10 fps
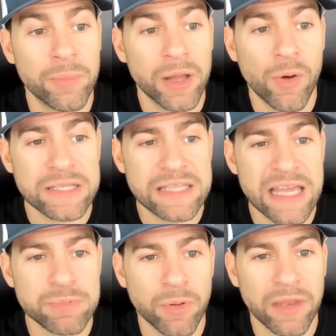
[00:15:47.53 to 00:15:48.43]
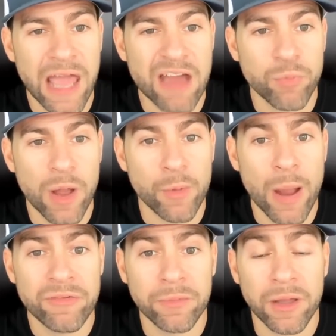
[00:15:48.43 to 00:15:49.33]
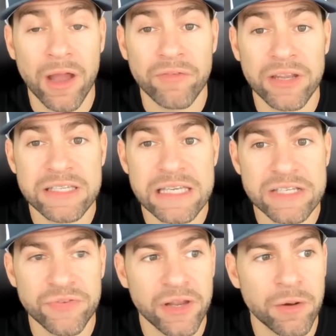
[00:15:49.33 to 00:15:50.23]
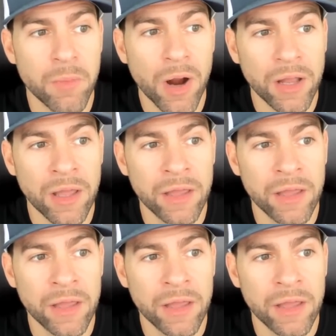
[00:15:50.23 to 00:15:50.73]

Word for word: Bitcoin stands more than halfway away from the coveted six figure mark,